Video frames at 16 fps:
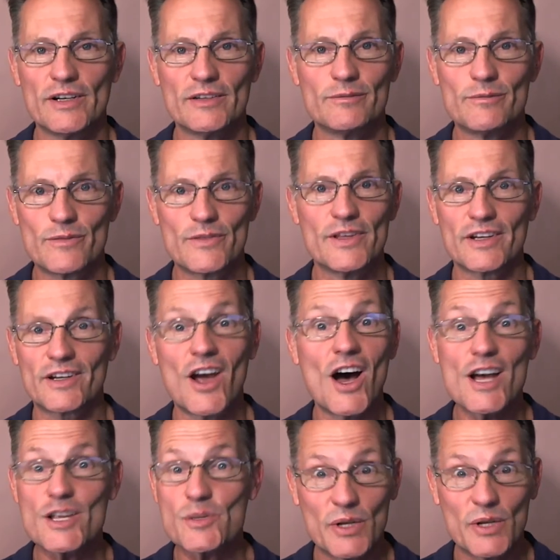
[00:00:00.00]
the
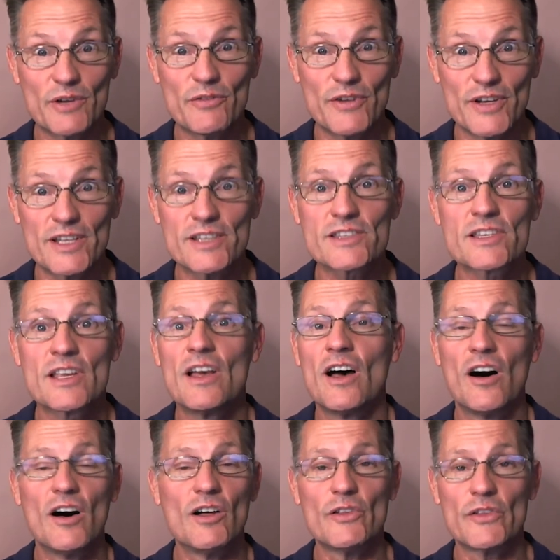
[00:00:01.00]
cost benefits,
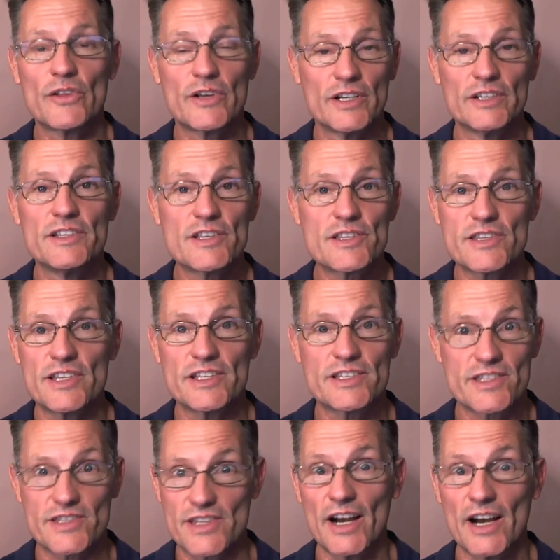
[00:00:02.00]
all the goodness
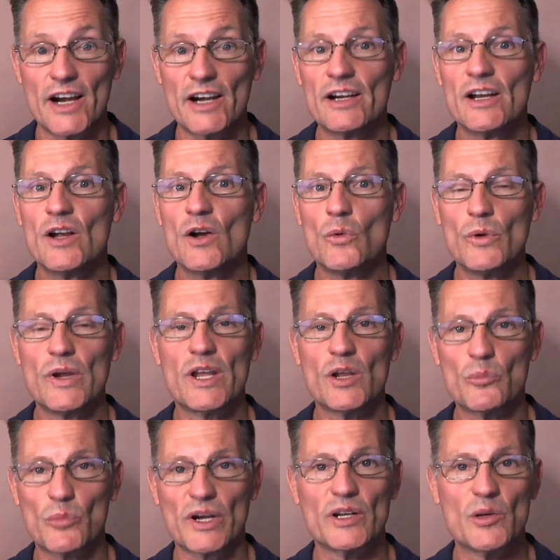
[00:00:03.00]
that's there, we
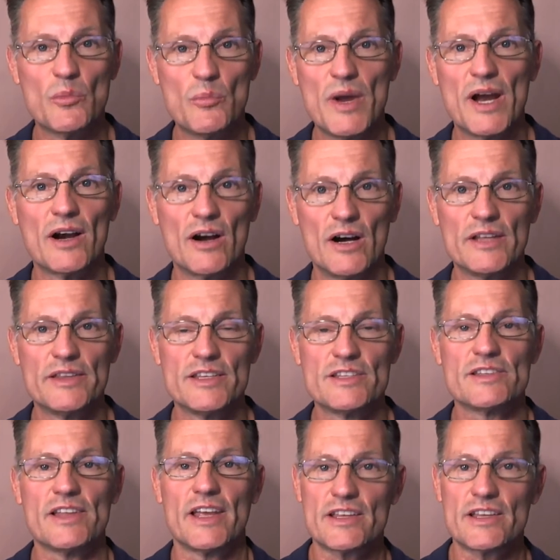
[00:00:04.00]
can bring to bear on
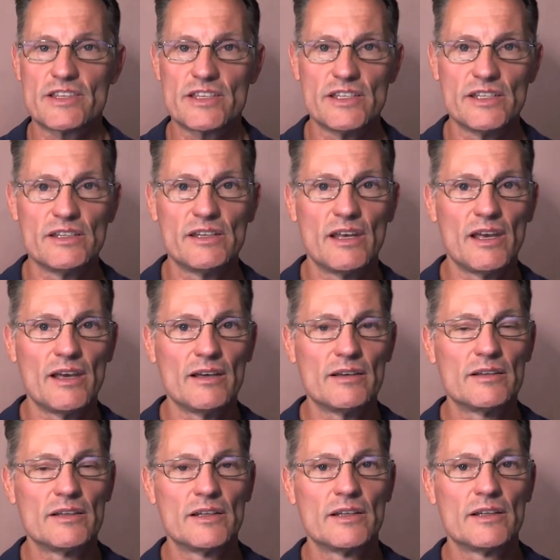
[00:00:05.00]
these legacy
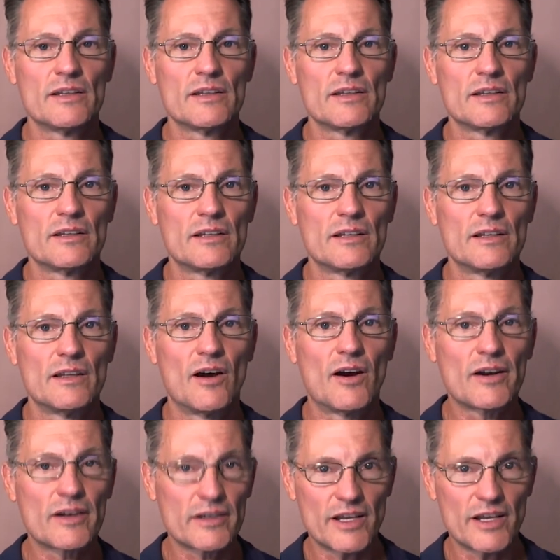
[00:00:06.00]

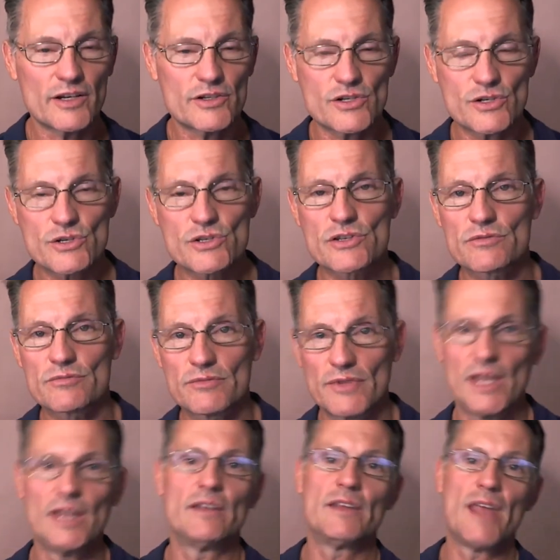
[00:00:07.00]
architectures
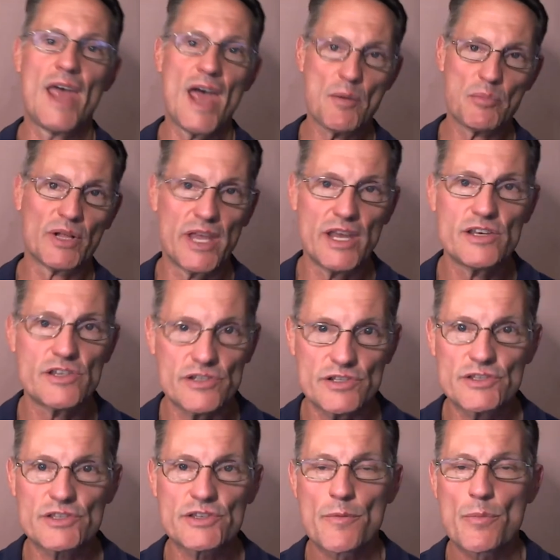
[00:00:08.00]
and
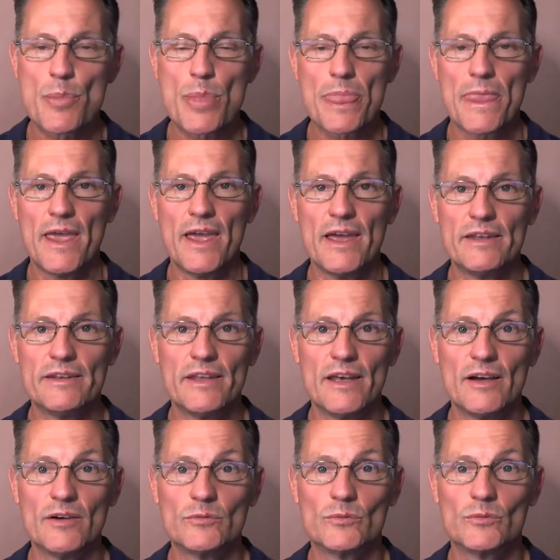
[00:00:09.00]
applications, and
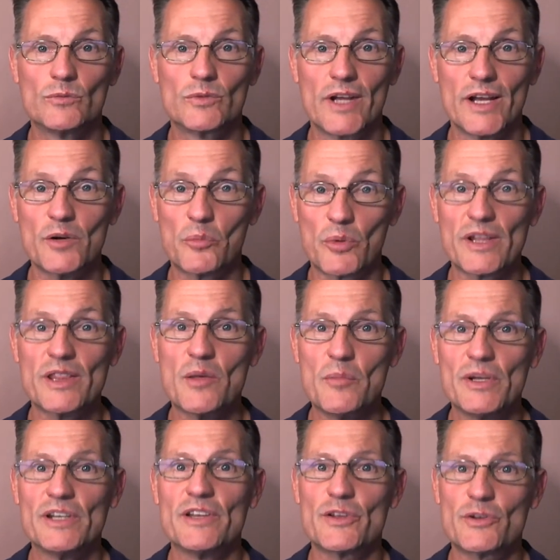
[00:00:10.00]
kind of bring
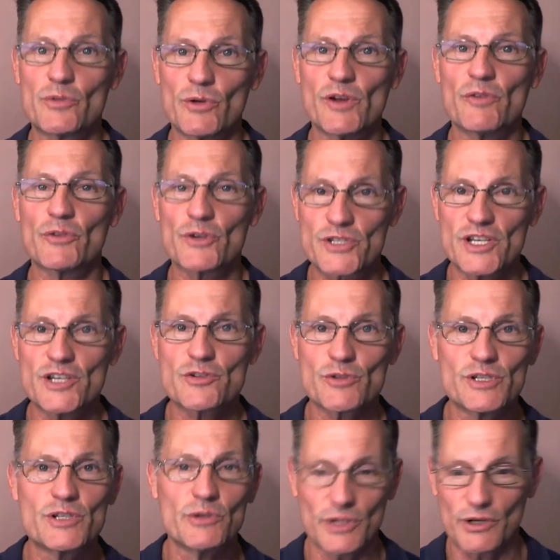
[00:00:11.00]
them into the 21st
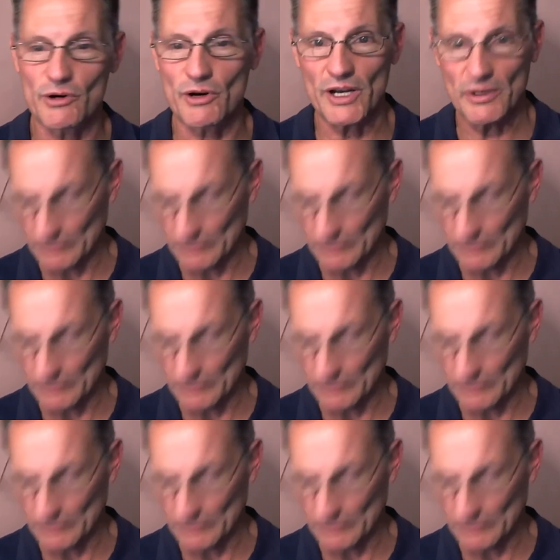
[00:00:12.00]
century to a degree.